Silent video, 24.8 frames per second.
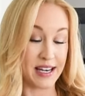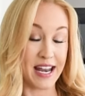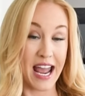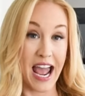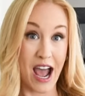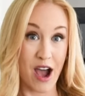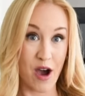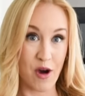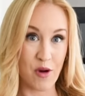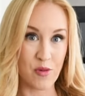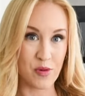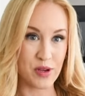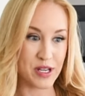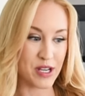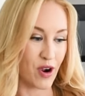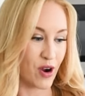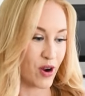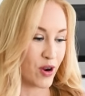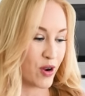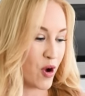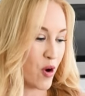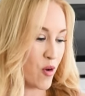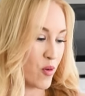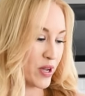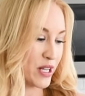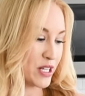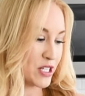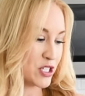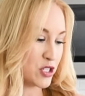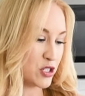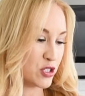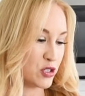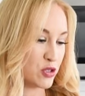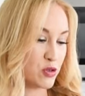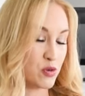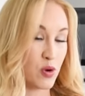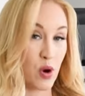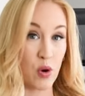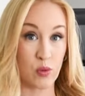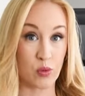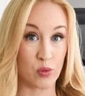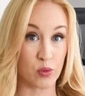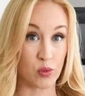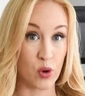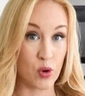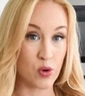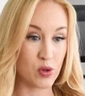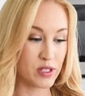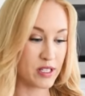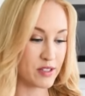Now we are going to
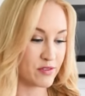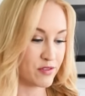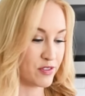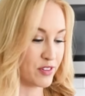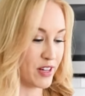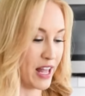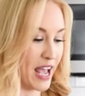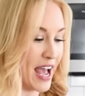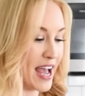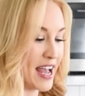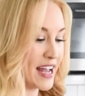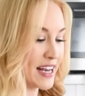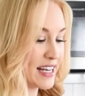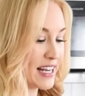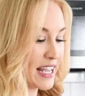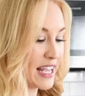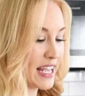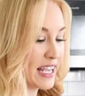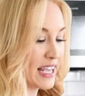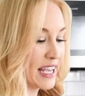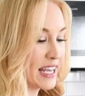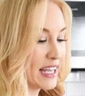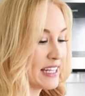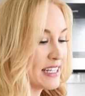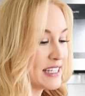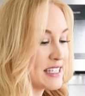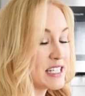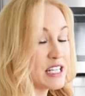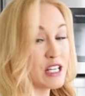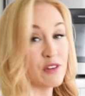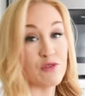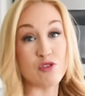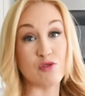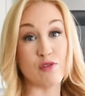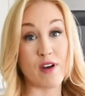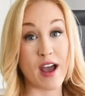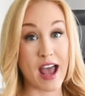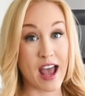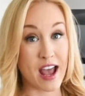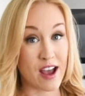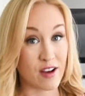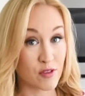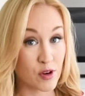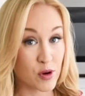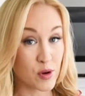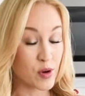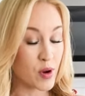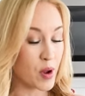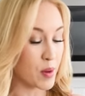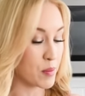roll it flat, and if you've
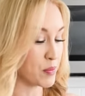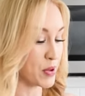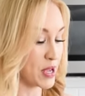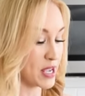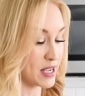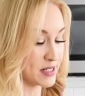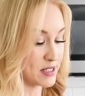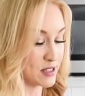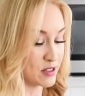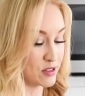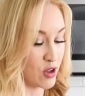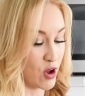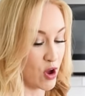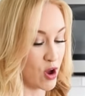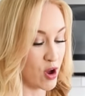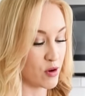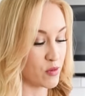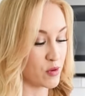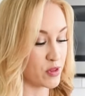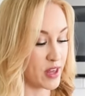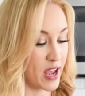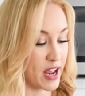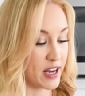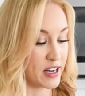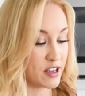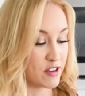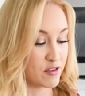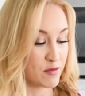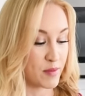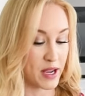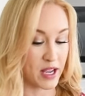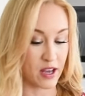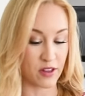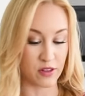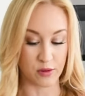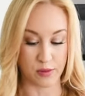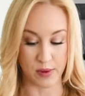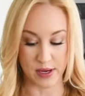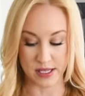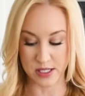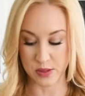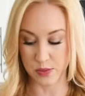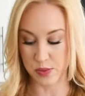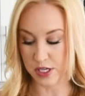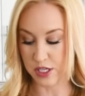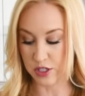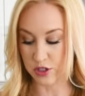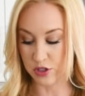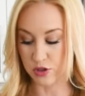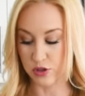ever baked along with any of my other
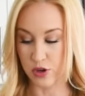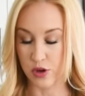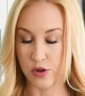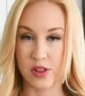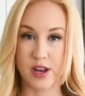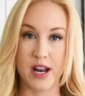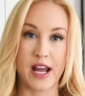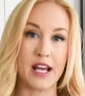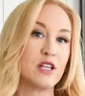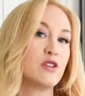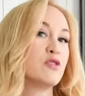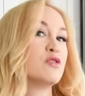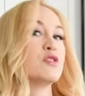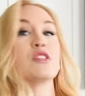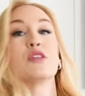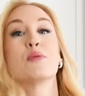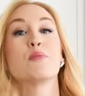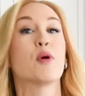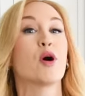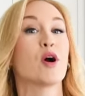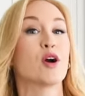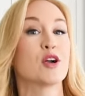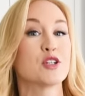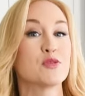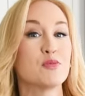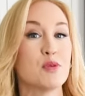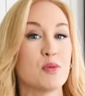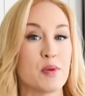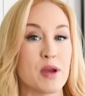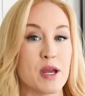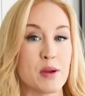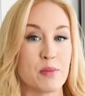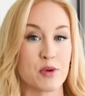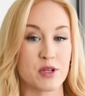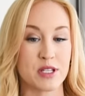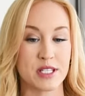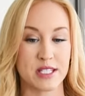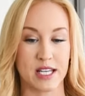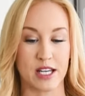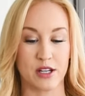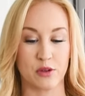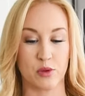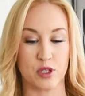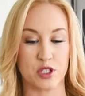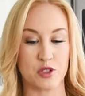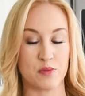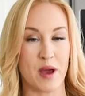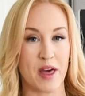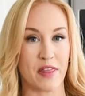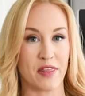recipes, you know that I use the parchment paper
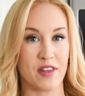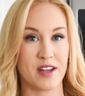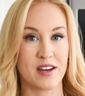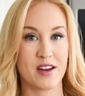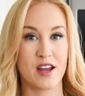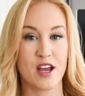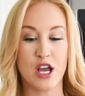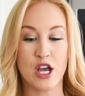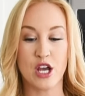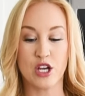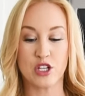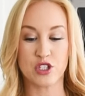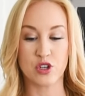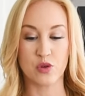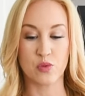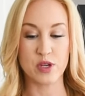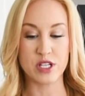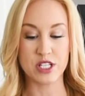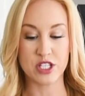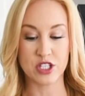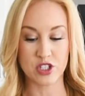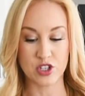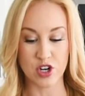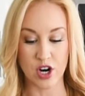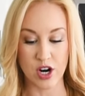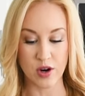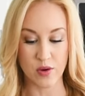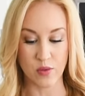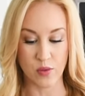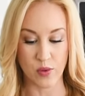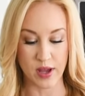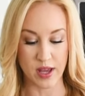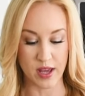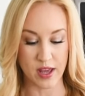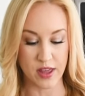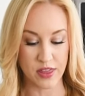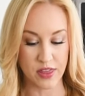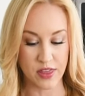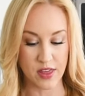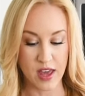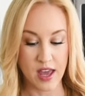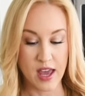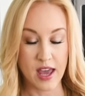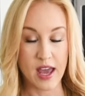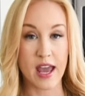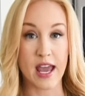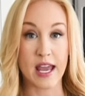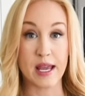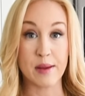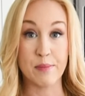sandwich method. So we start with
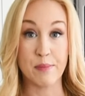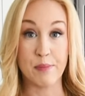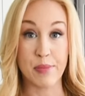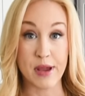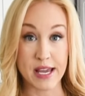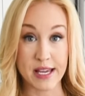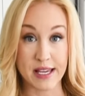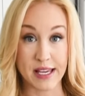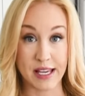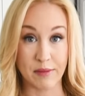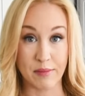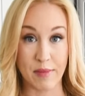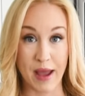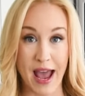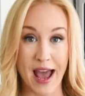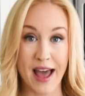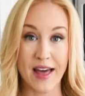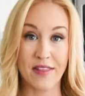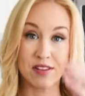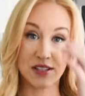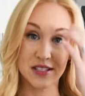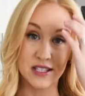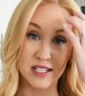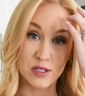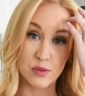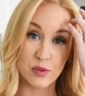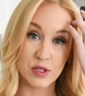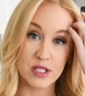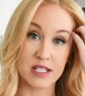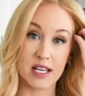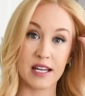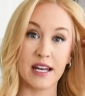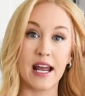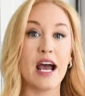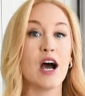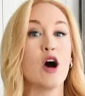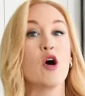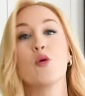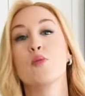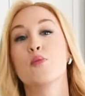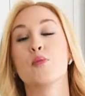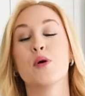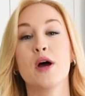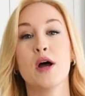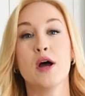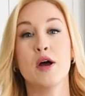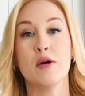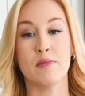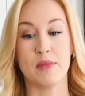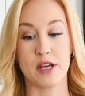a baking mat. This is what's gonna help
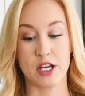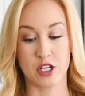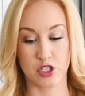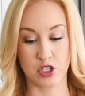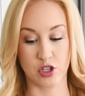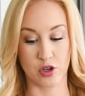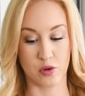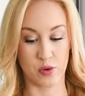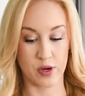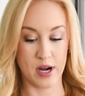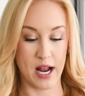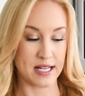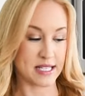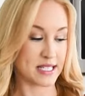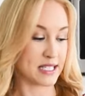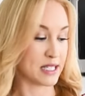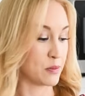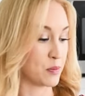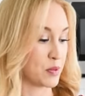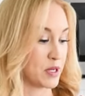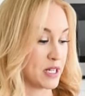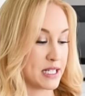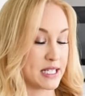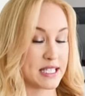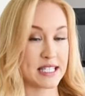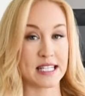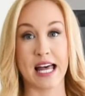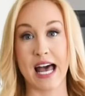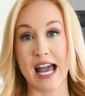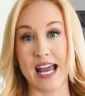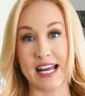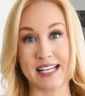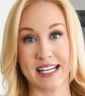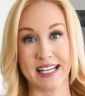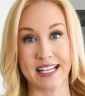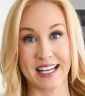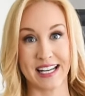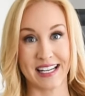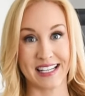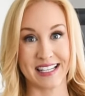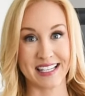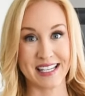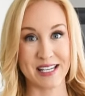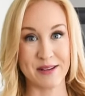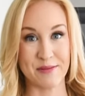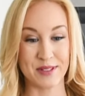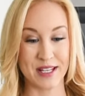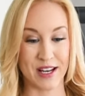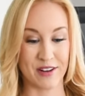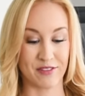make sure we're not slipping and sliding, and it
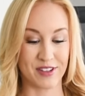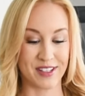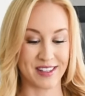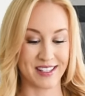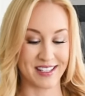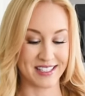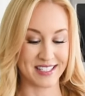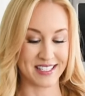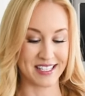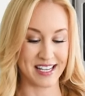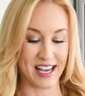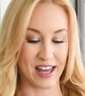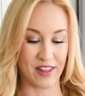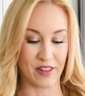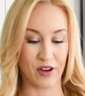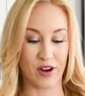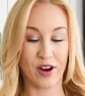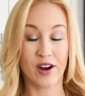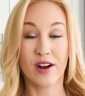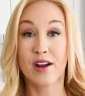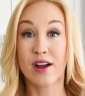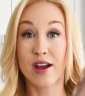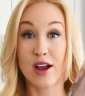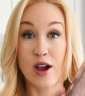keeps everything together.